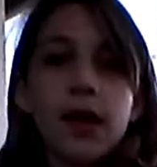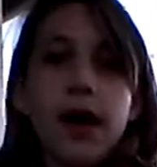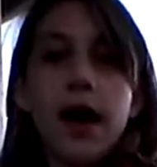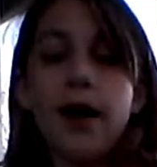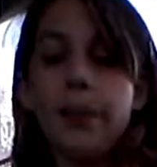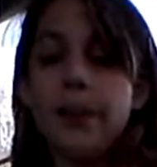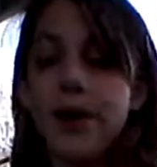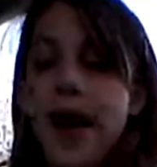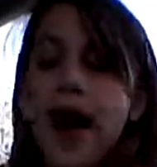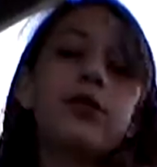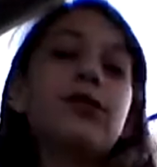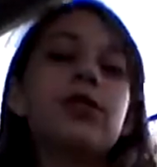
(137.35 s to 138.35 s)
and
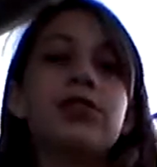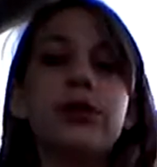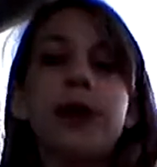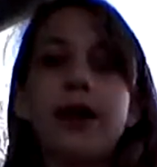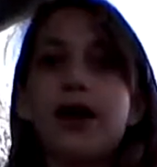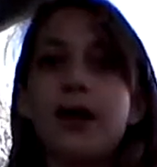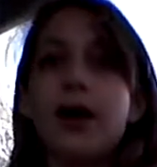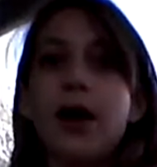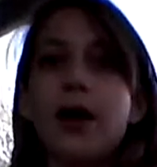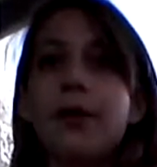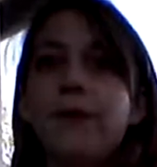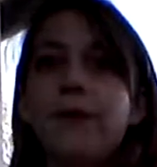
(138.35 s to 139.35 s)
how to do it
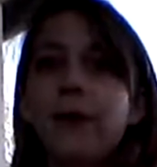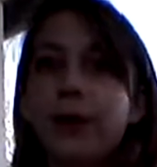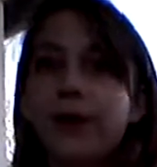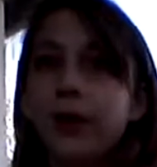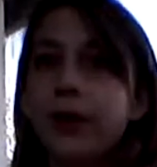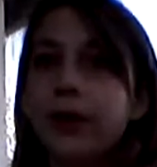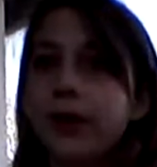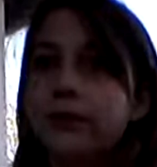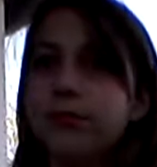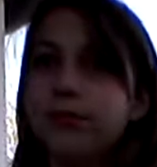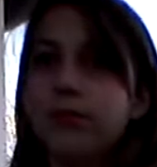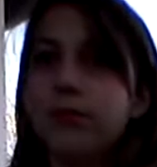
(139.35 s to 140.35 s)
before you were
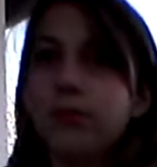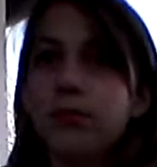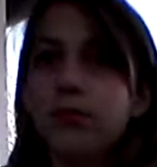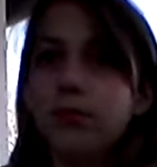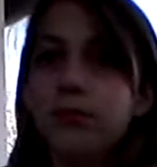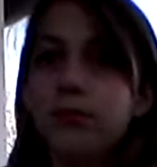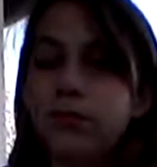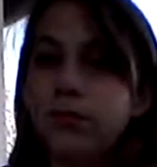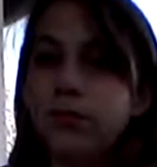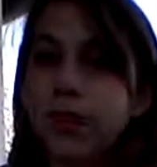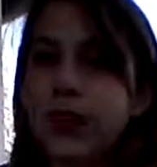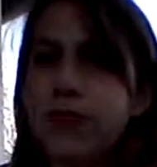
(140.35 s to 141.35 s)

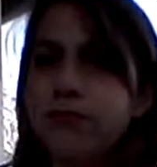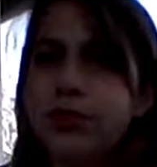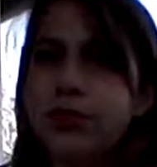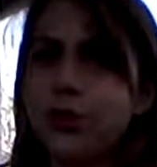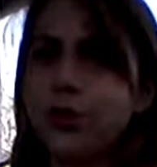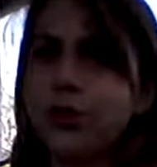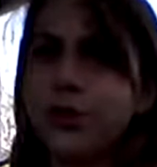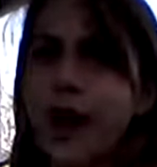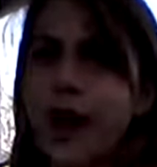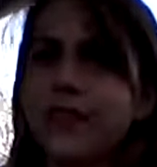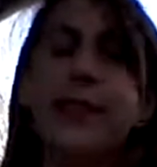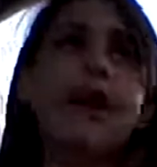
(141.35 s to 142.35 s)
doing a certain
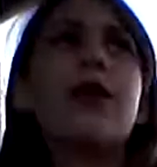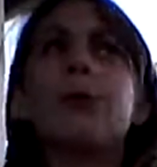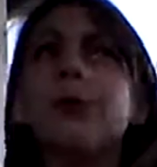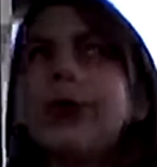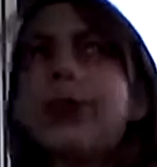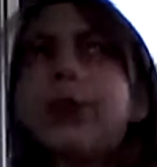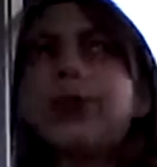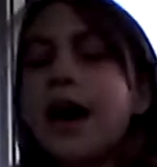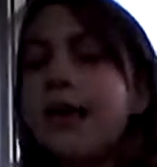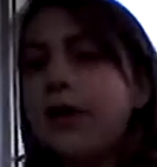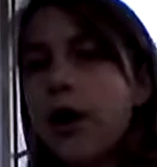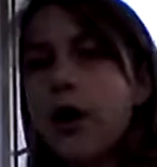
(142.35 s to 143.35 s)
design, like a really long
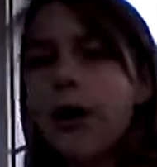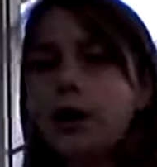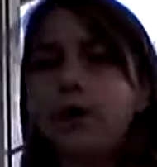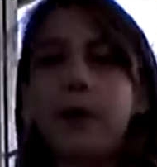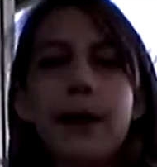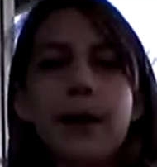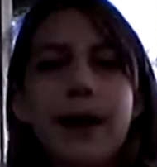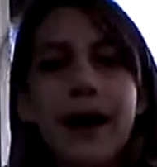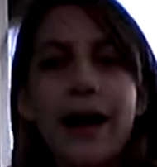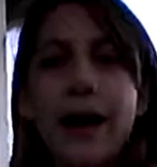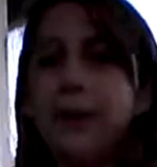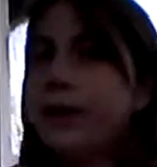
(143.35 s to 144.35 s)
time ago, and you pick
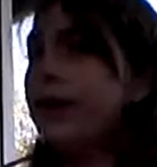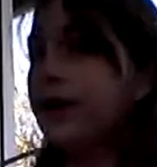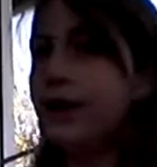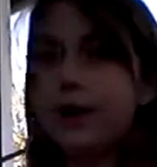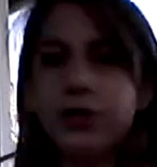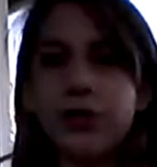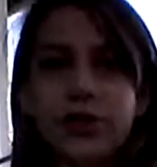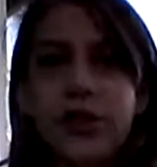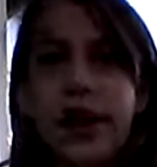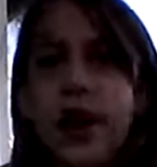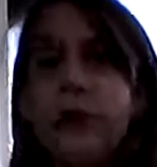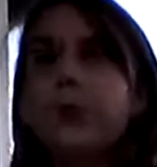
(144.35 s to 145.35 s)
back up just
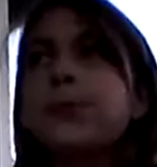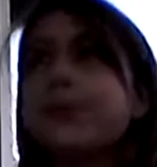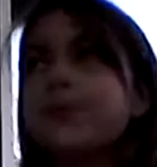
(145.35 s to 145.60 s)
now,